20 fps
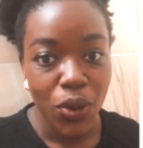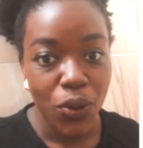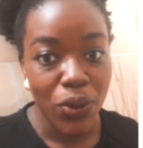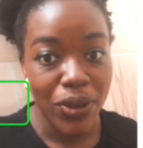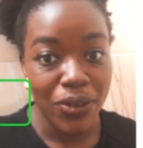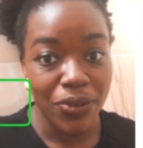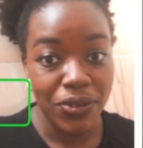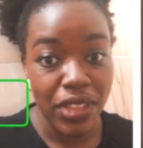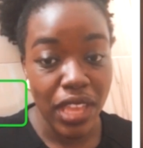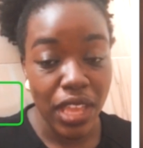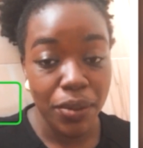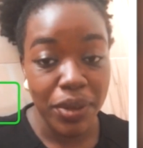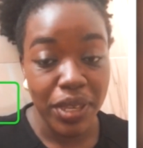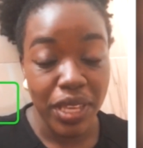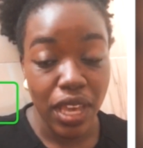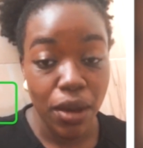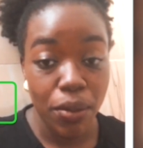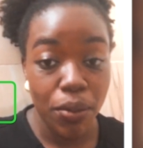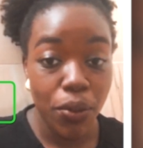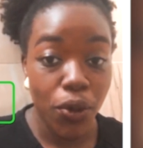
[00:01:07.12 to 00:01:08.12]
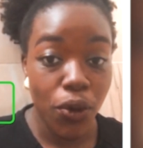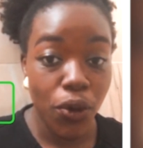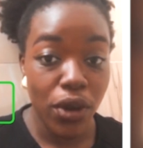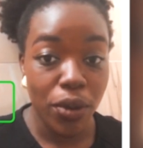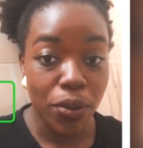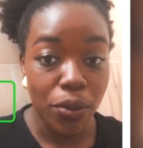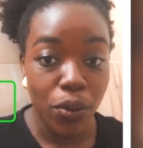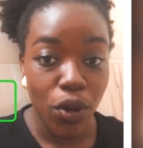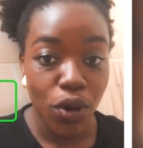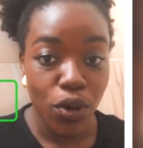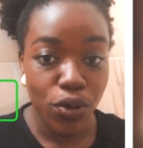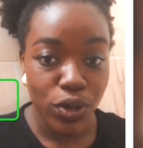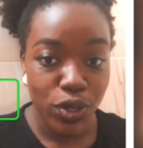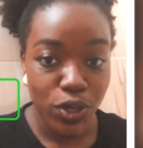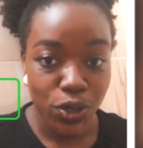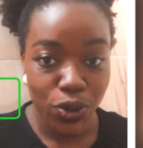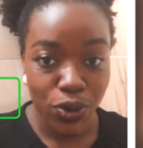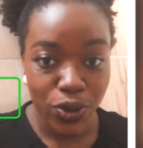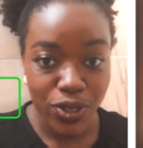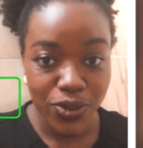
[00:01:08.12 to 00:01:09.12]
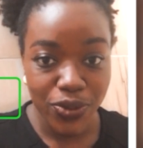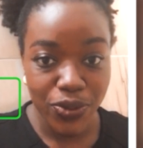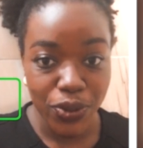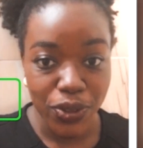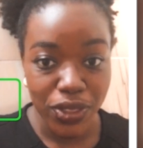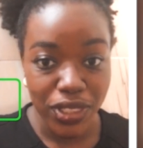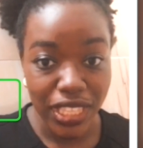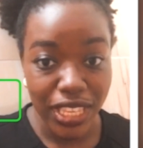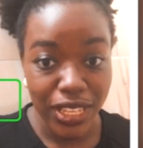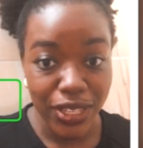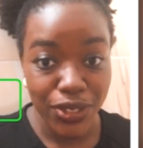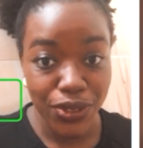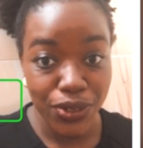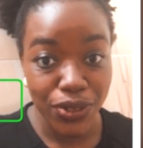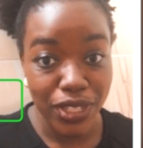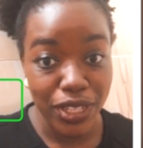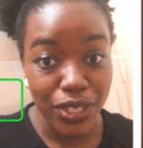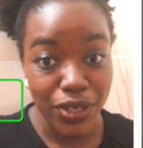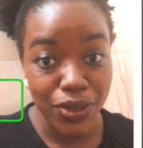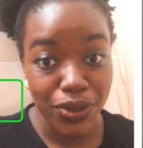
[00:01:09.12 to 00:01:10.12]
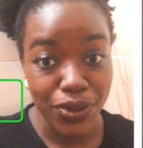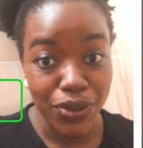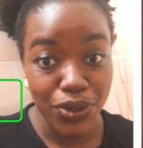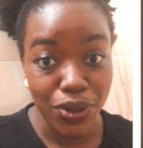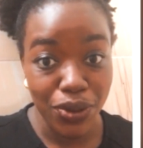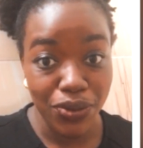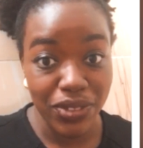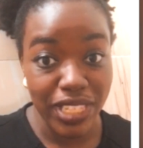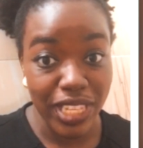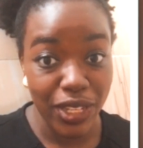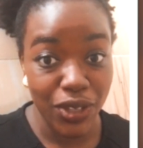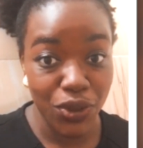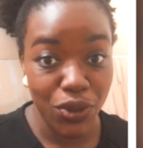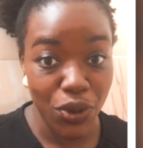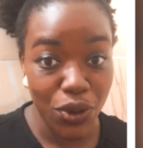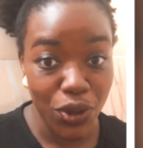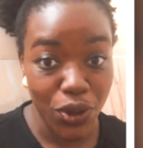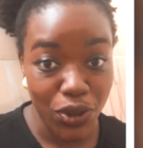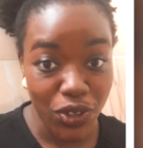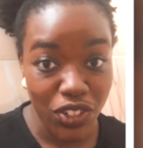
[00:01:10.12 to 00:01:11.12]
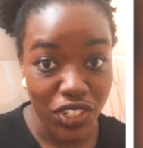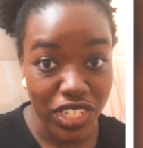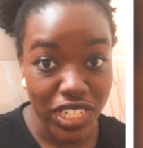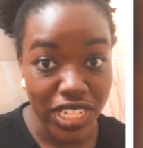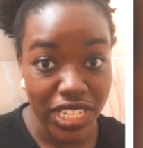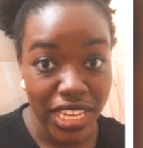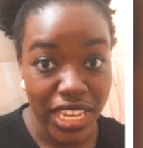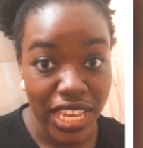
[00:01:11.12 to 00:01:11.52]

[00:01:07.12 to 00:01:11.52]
We've now become more and more resourceful thanks to the use of technology.